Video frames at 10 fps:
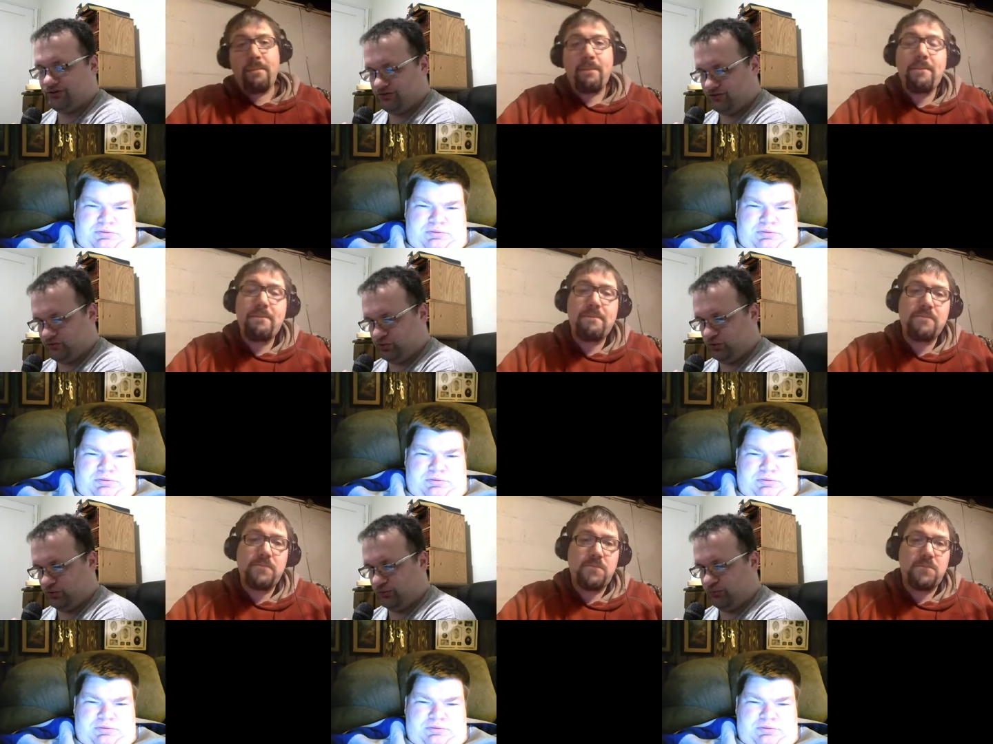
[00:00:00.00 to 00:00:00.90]

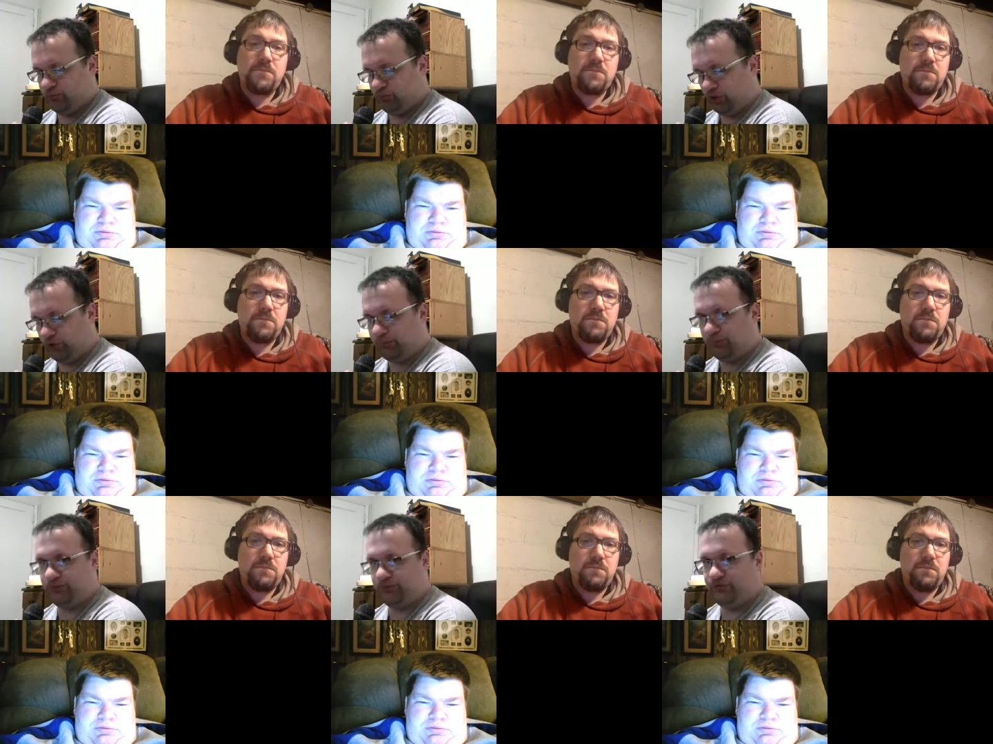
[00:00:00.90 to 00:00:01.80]
Speaker 1: for
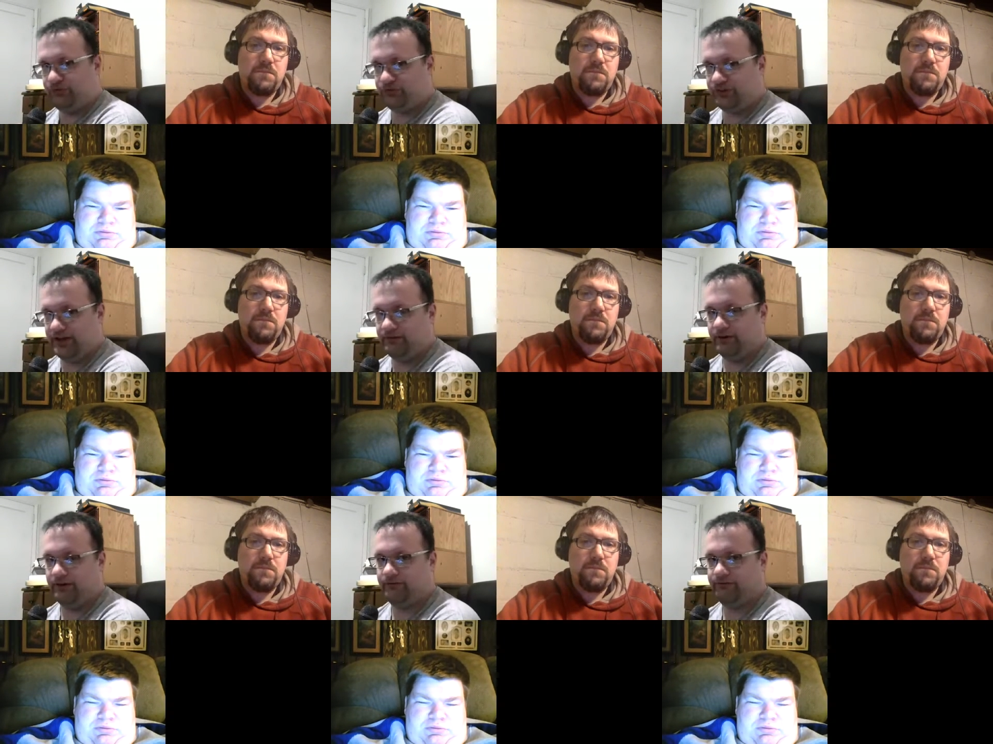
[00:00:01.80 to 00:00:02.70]
multiple
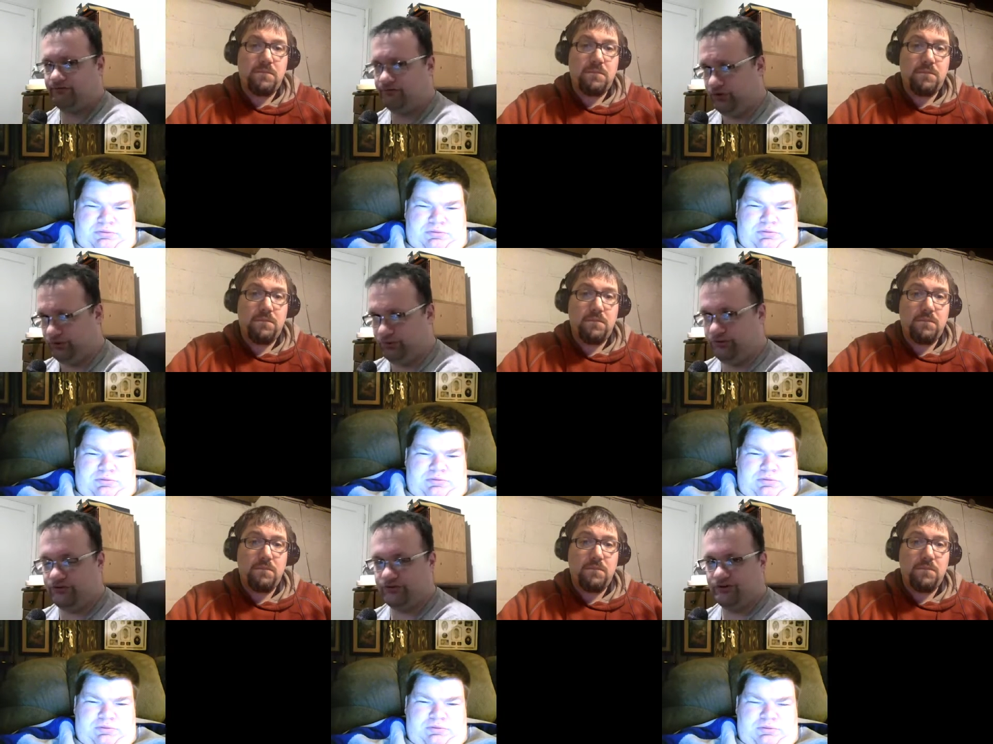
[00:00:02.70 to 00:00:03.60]
diva
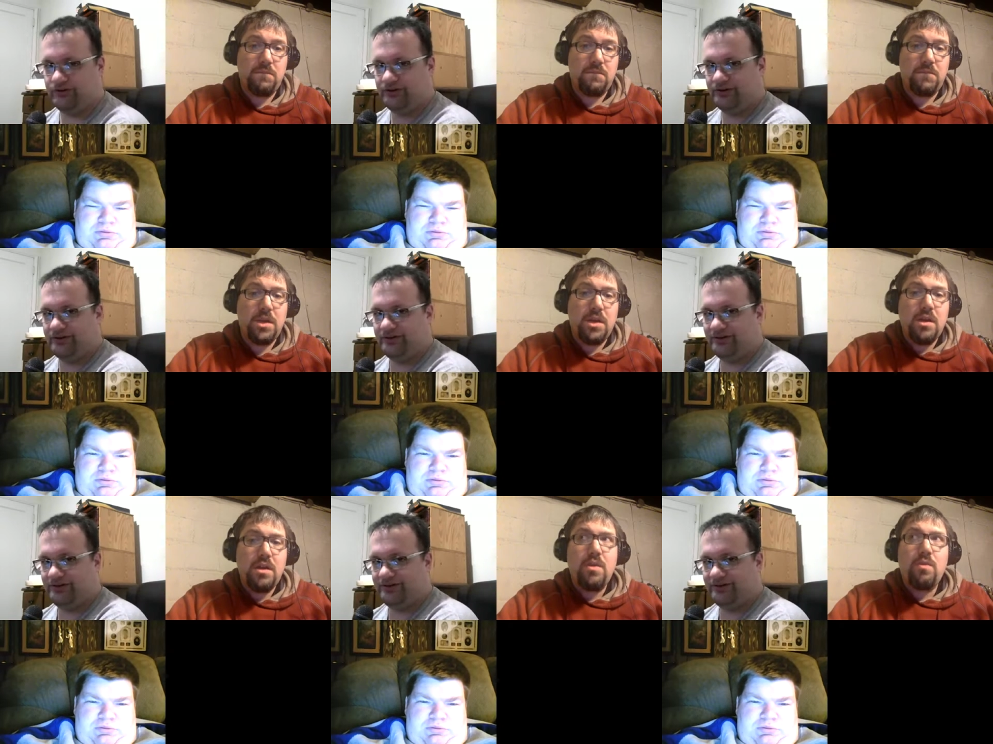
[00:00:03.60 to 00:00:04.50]
feuds.
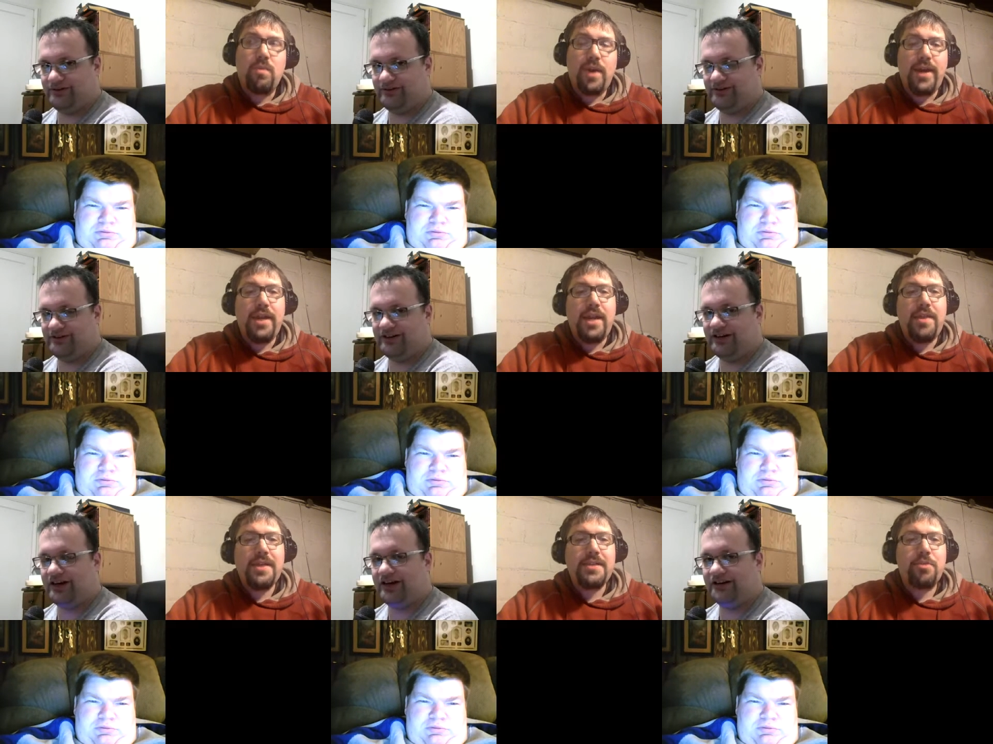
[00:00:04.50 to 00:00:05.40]
Speaker 2: Right, and I
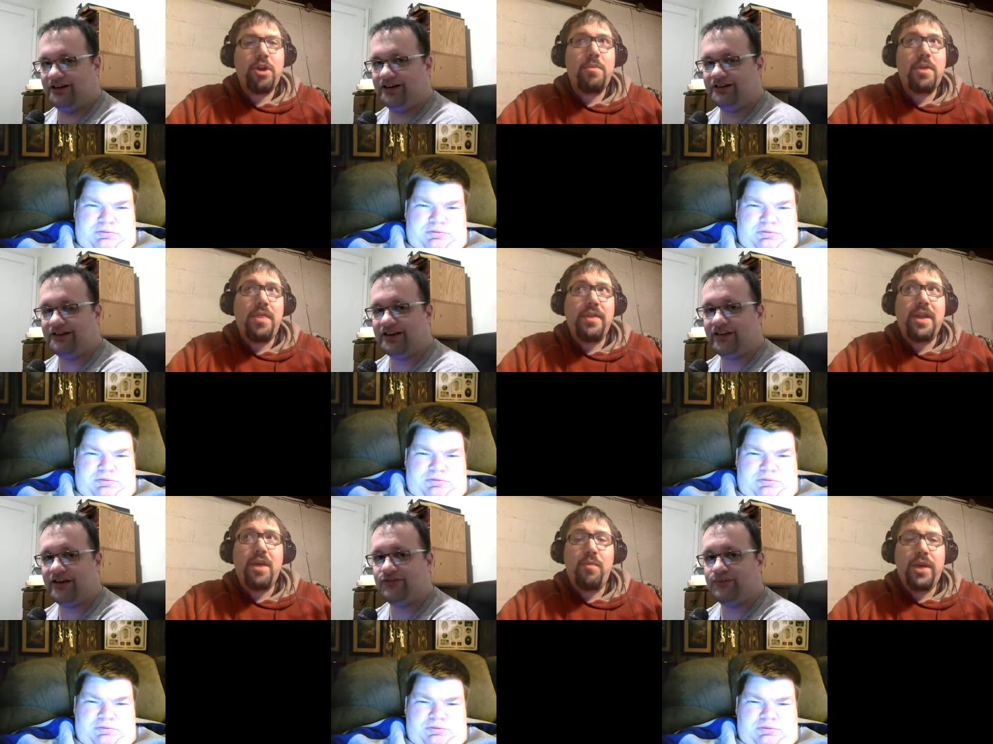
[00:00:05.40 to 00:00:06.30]
think that's and, prominent. And I think
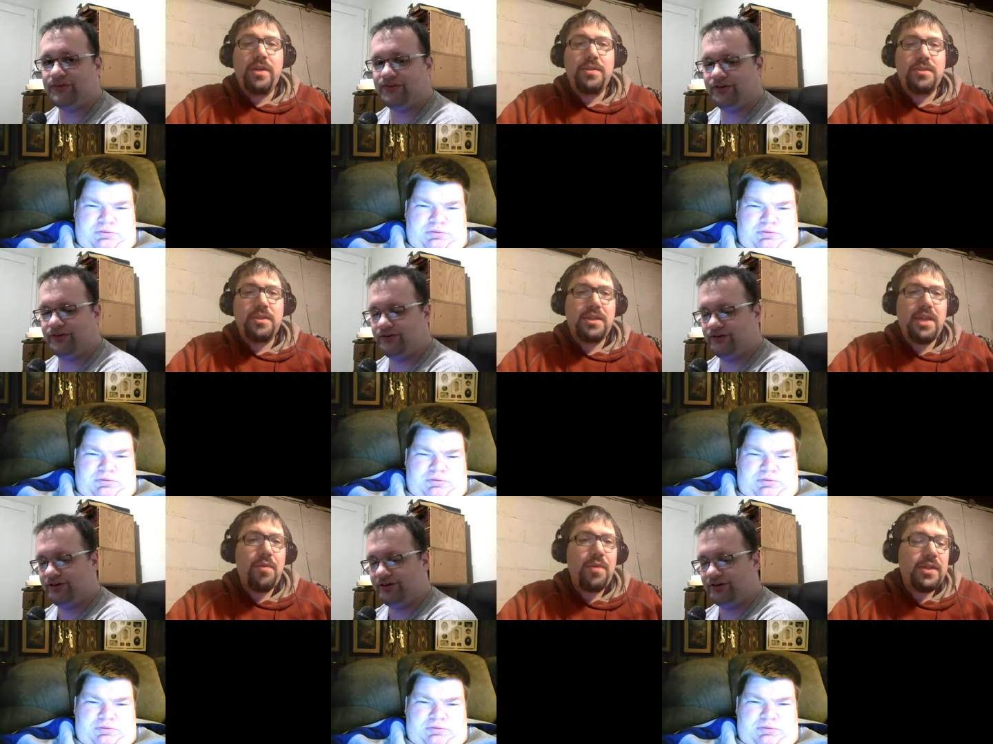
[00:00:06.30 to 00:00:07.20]
that weakens the,
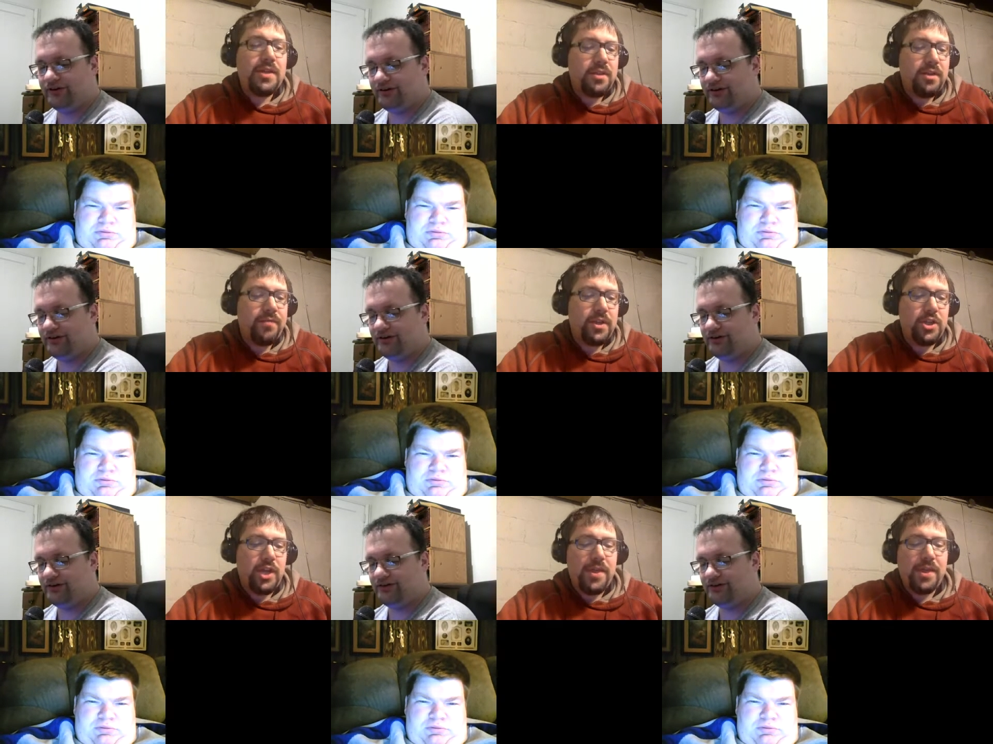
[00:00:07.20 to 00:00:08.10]
that weakens a
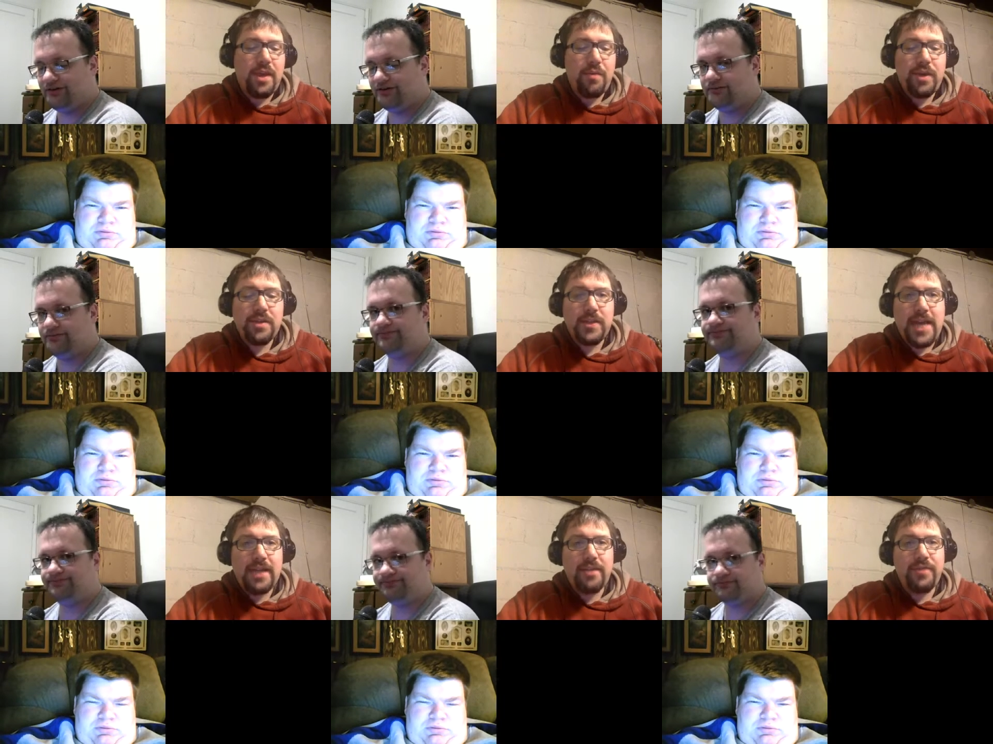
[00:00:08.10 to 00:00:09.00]
division. I think that weakens a
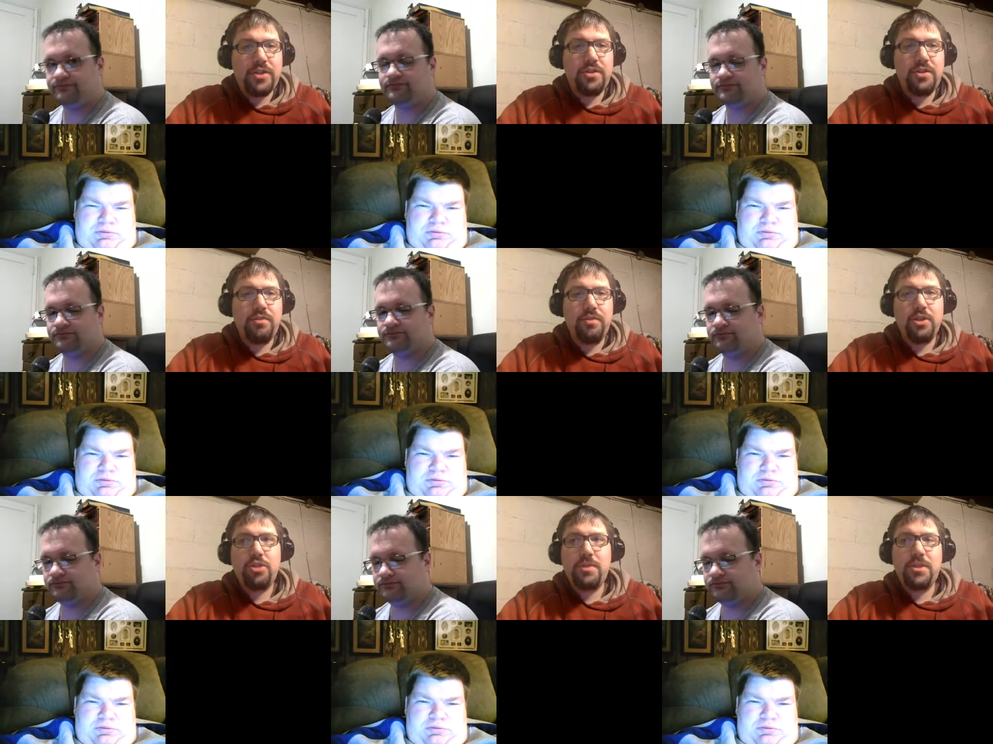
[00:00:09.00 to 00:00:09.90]
tag division too. There
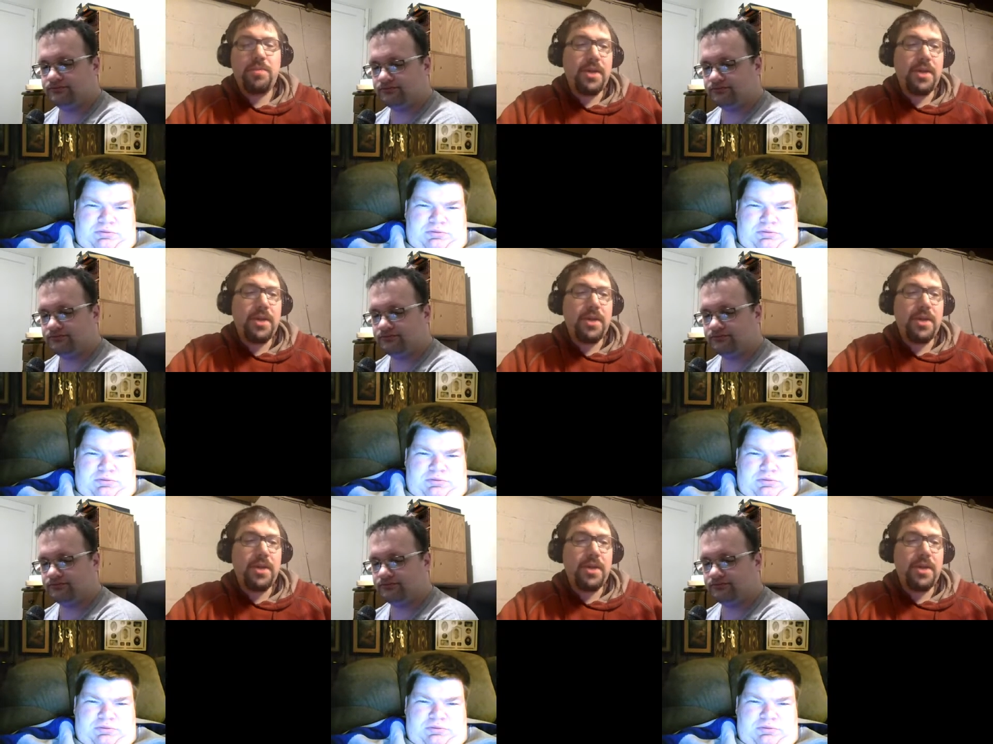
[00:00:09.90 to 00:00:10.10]
should be something